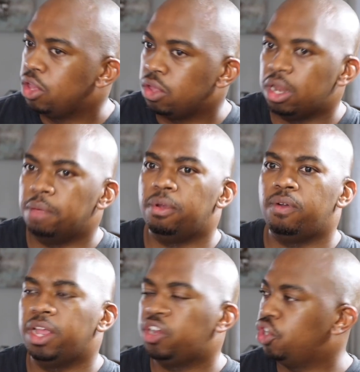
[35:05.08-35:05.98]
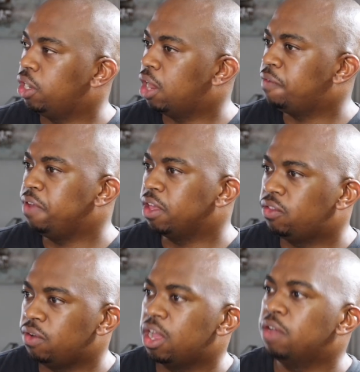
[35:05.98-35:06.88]
liberation, affects
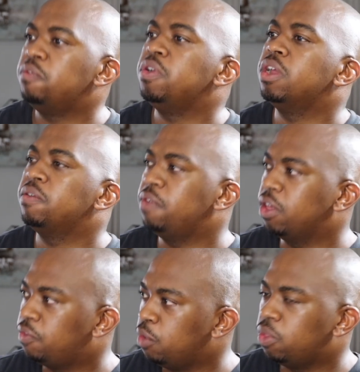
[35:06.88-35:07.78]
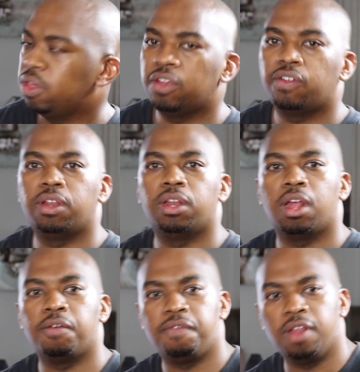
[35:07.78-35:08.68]
recovery, affects flotation,
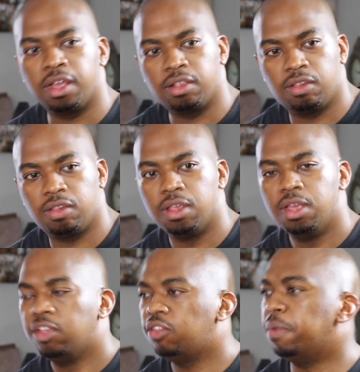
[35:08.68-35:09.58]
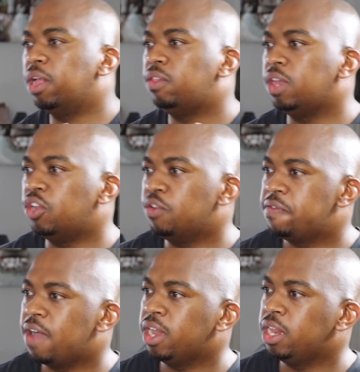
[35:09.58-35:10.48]
affects smelting and
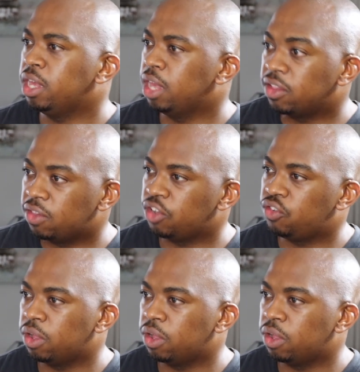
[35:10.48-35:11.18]
refining, etc.